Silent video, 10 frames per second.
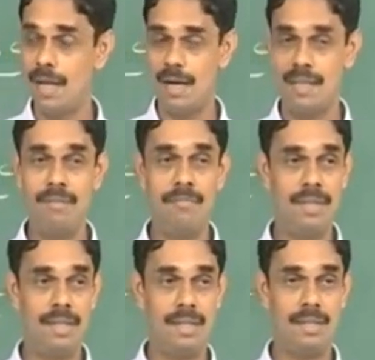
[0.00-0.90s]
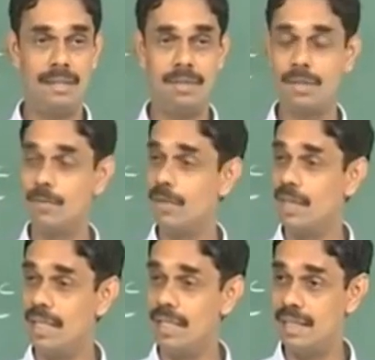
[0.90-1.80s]
and then we talked about
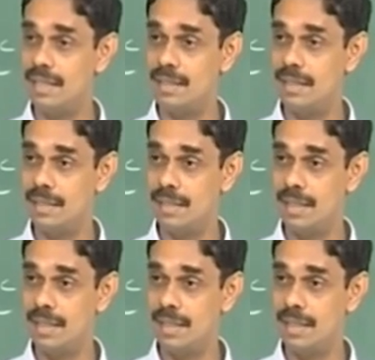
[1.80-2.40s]
linearizing